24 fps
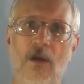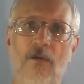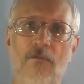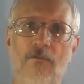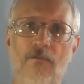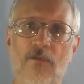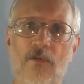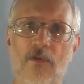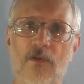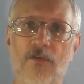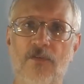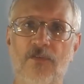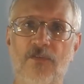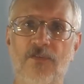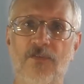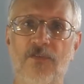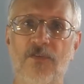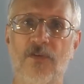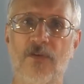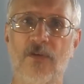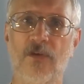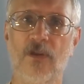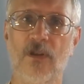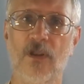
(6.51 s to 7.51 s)
First,
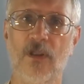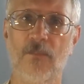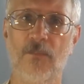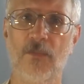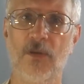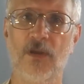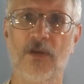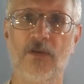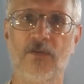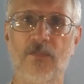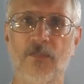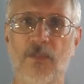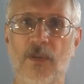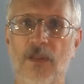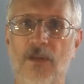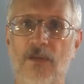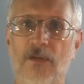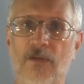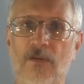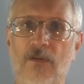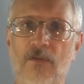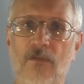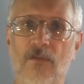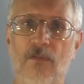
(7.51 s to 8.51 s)
let me explain
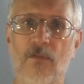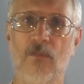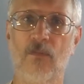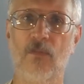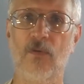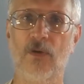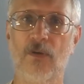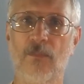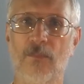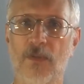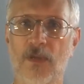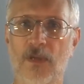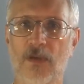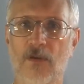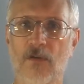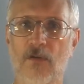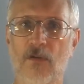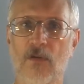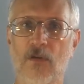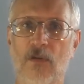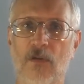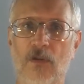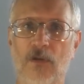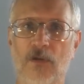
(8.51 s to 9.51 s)
to you what a
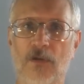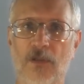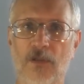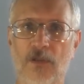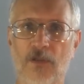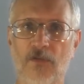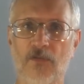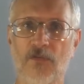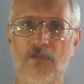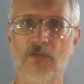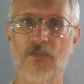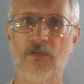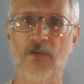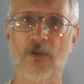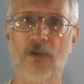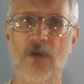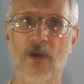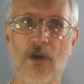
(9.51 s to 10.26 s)
meataholic is.